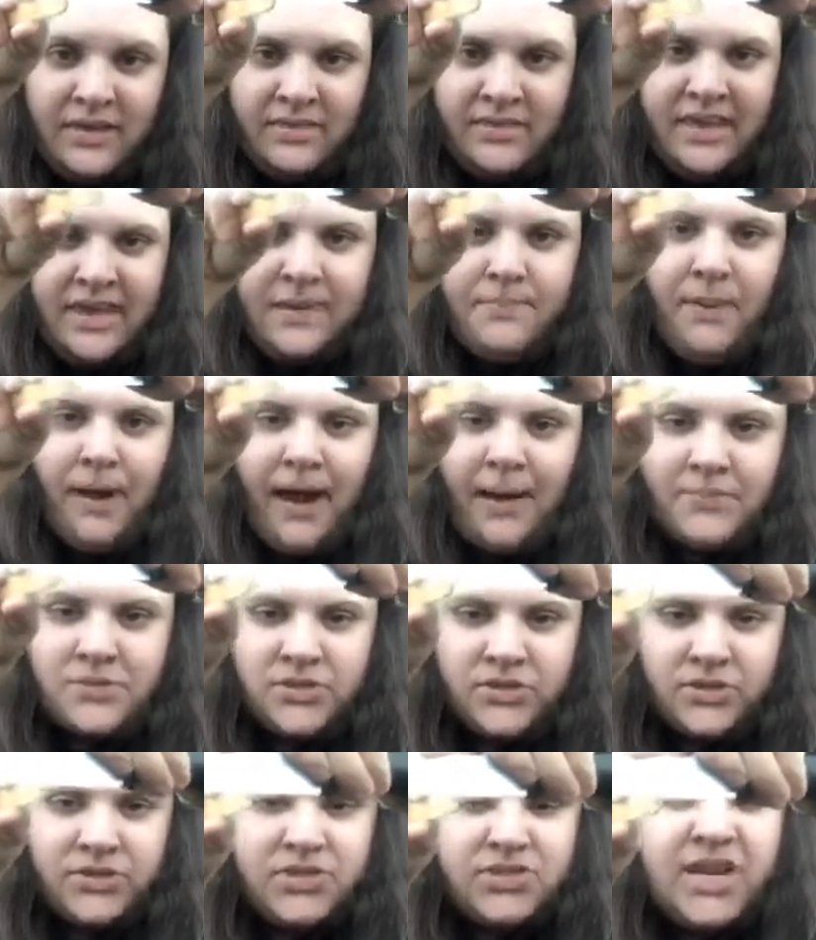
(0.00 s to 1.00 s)
the
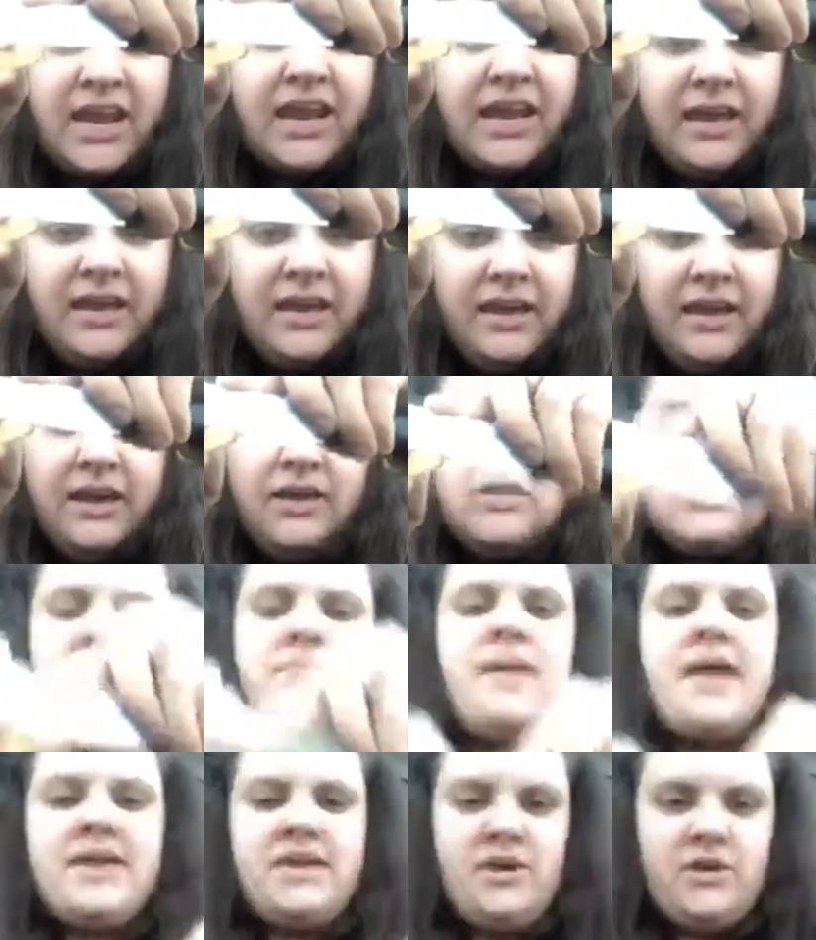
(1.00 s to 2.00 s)
popsicle stick to
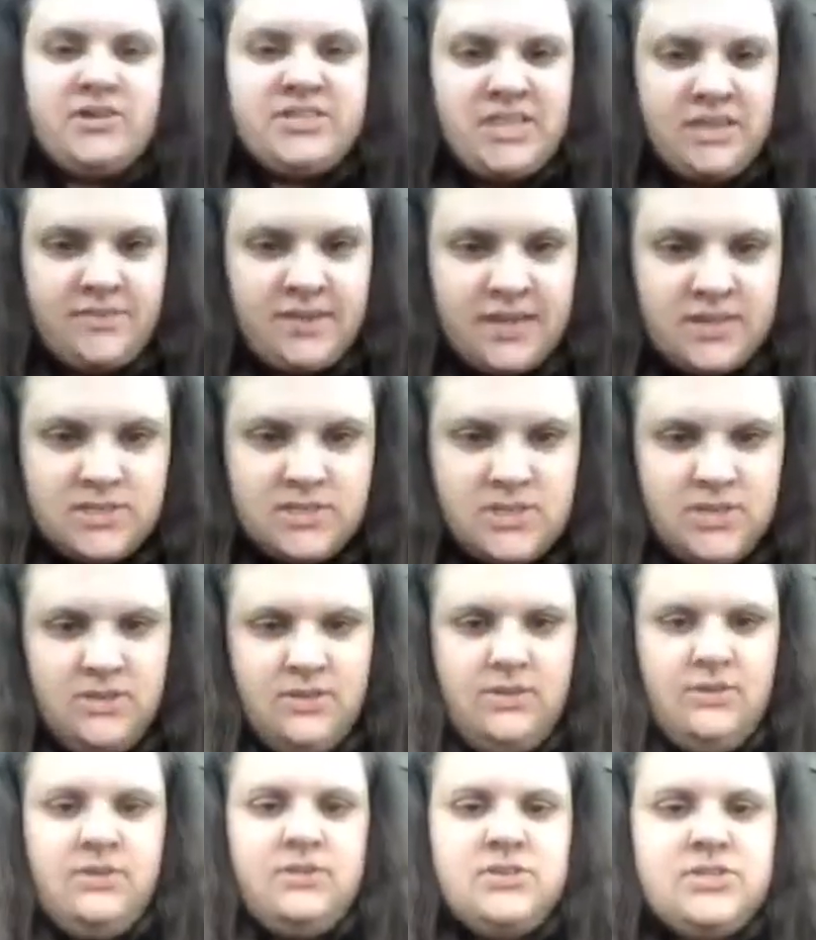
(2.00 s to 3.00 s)
make your divot.
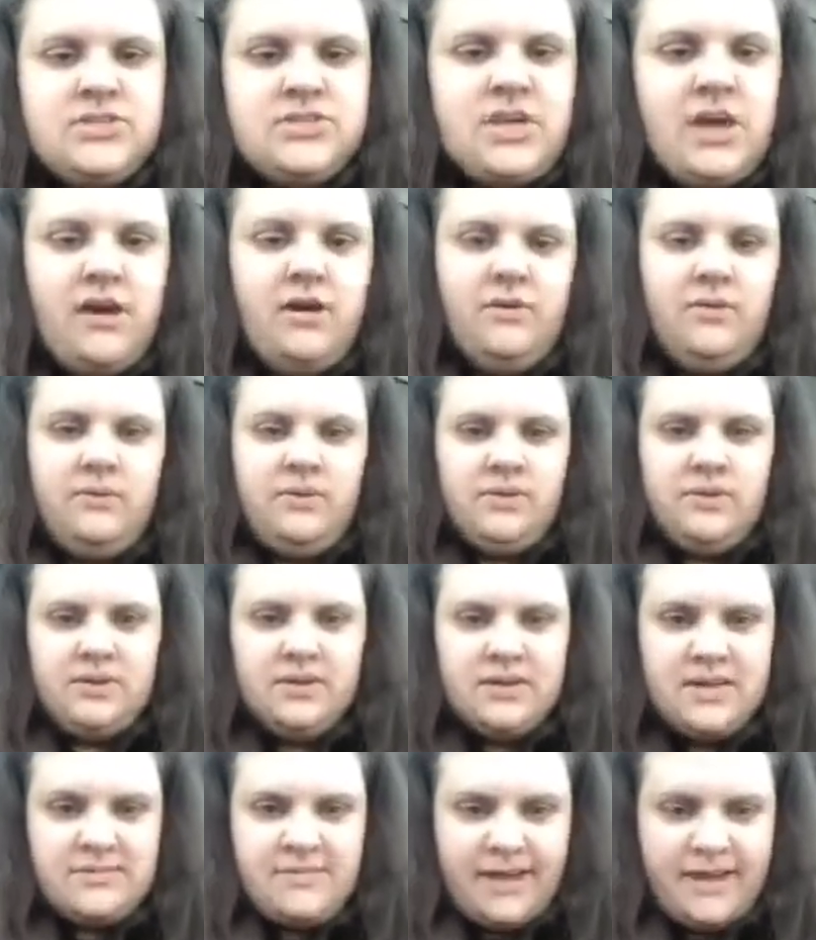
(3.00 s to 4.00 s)
So
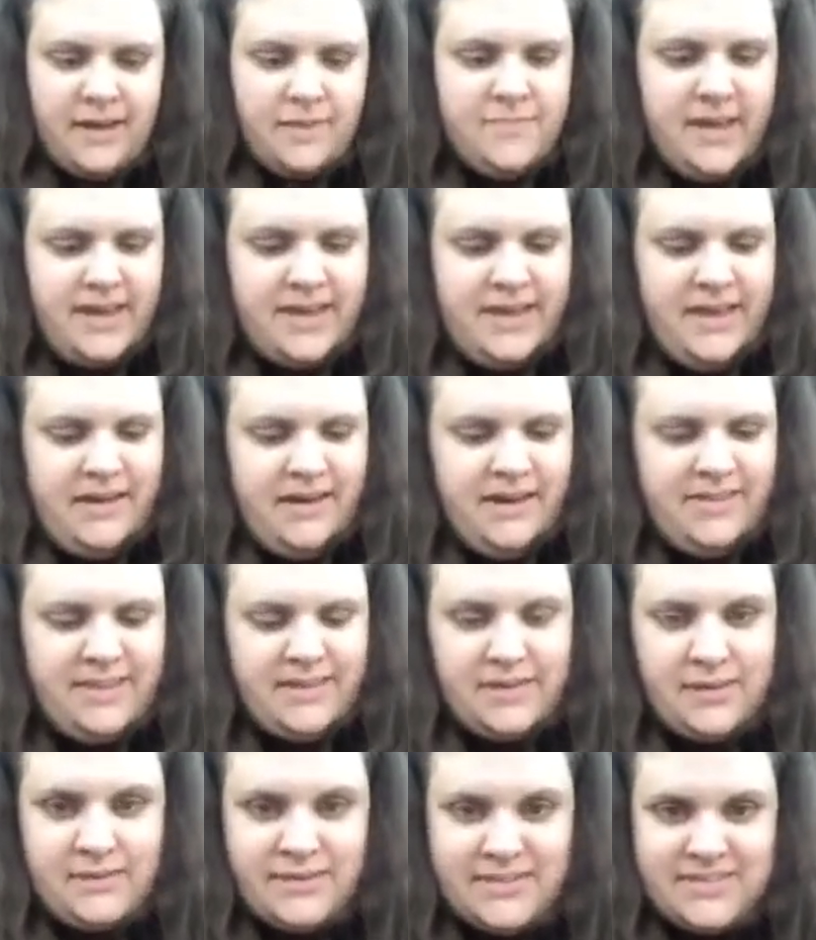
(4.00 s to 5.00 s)
if I come back here, I
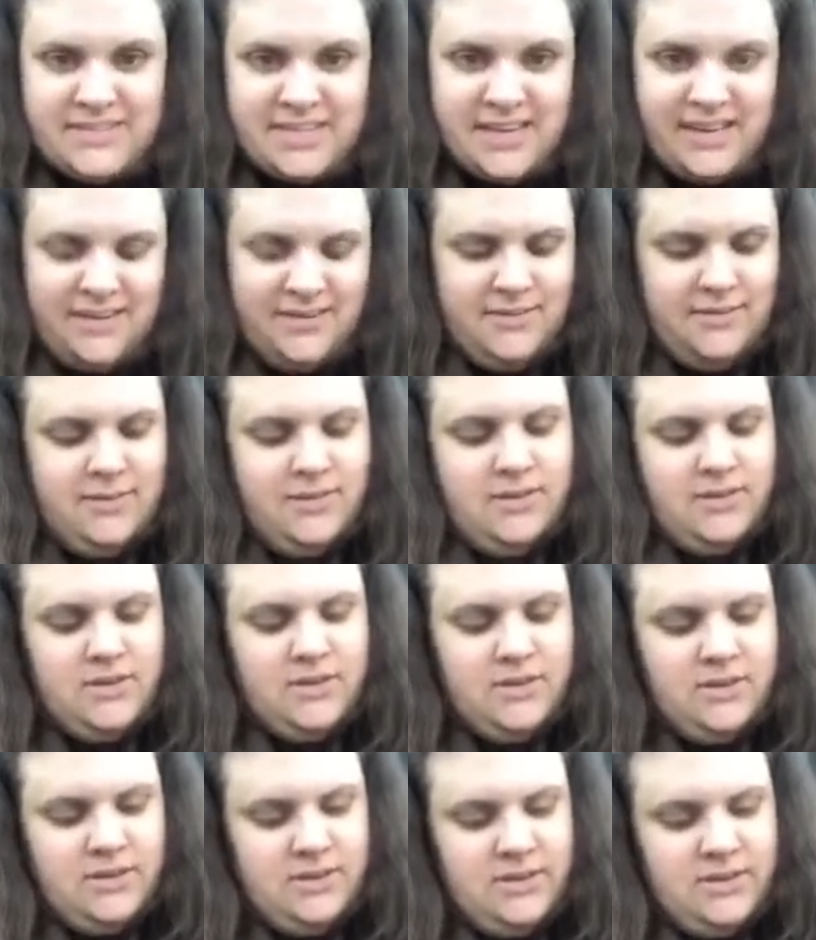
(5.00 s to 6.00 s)
think you can see.
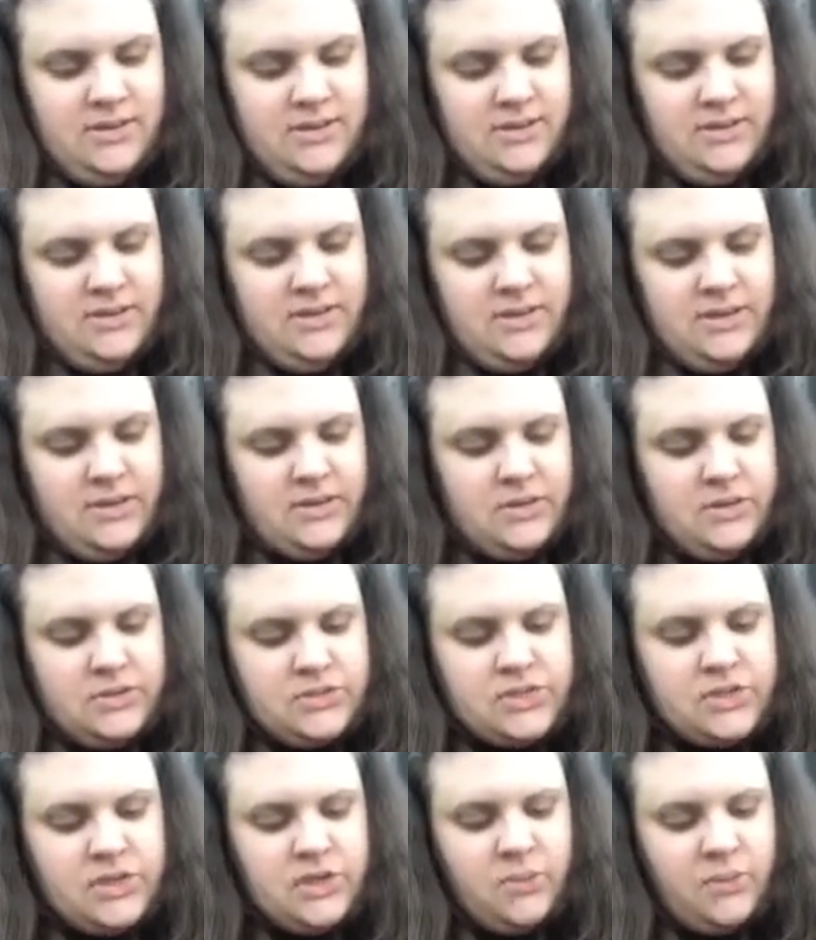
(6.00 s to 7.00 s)

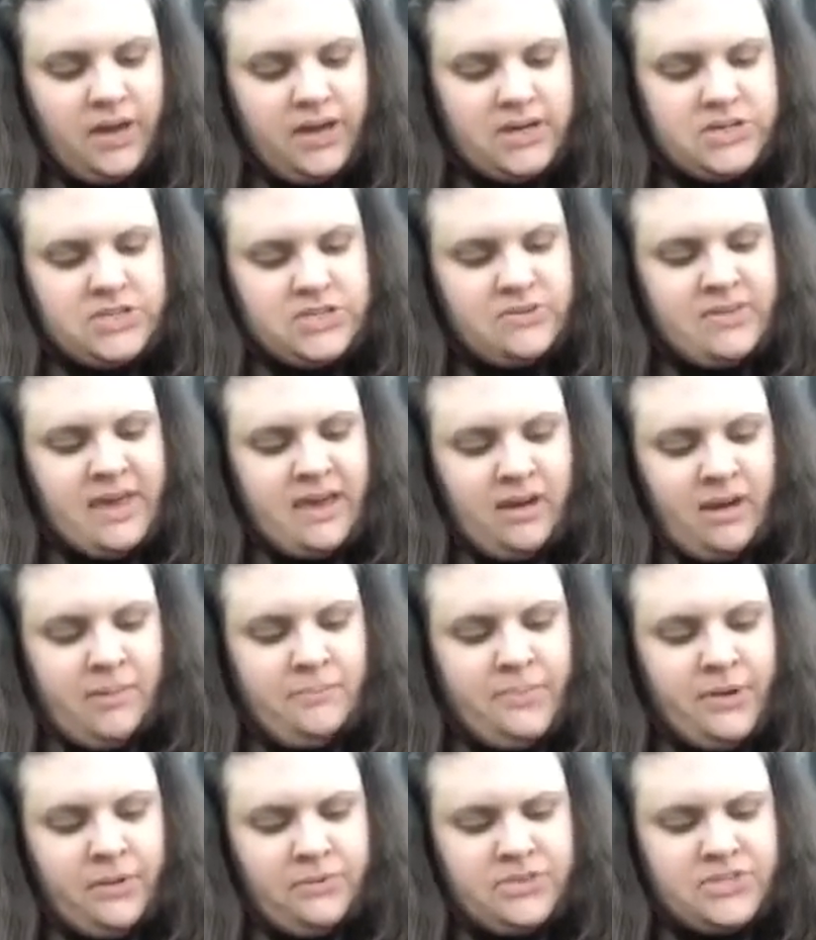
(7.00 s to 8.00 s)
So you want to do that on
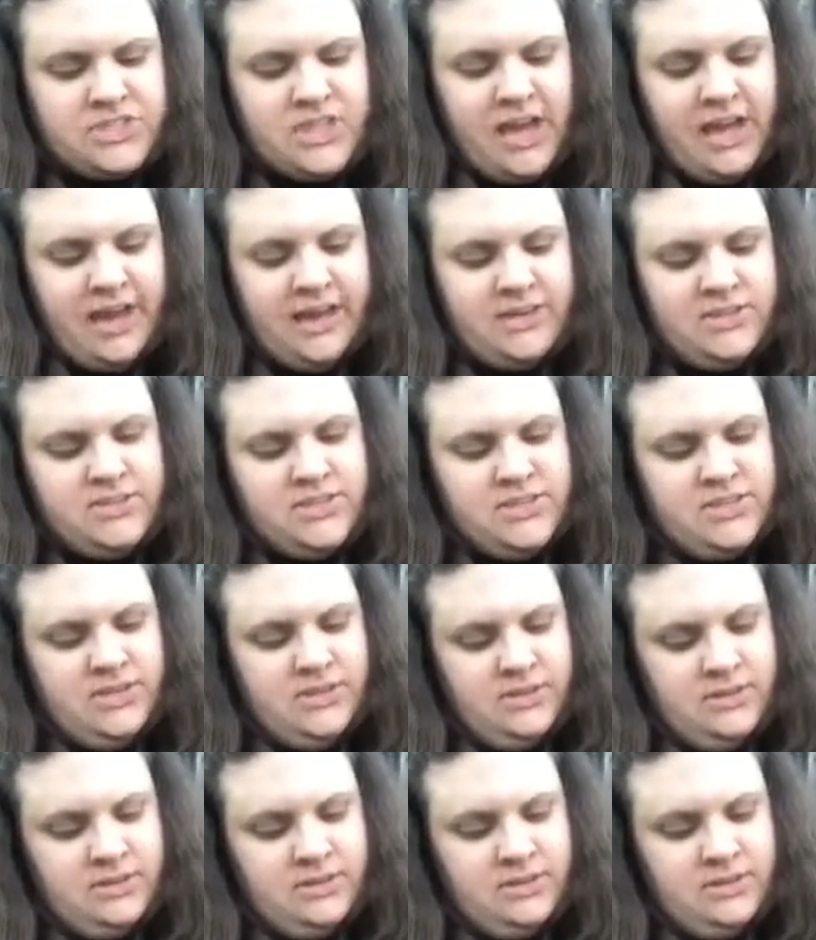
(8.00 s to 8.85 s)
both sides.